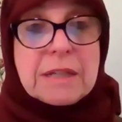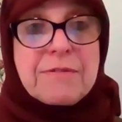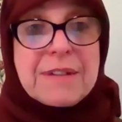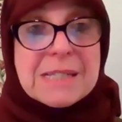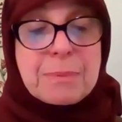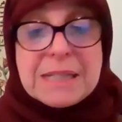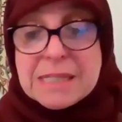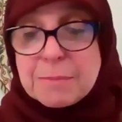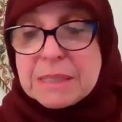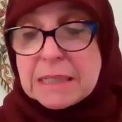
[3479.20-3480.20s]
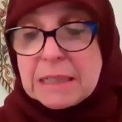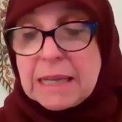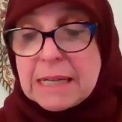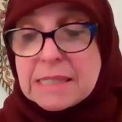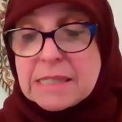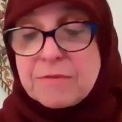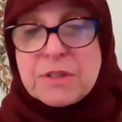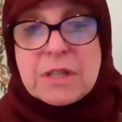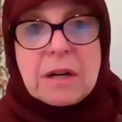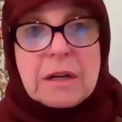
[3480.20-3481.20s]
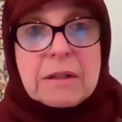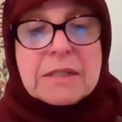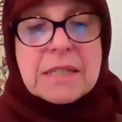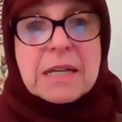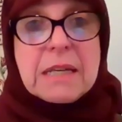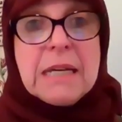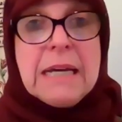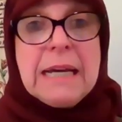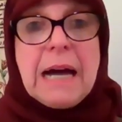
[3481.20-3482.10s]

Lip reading: advanced placement classes have done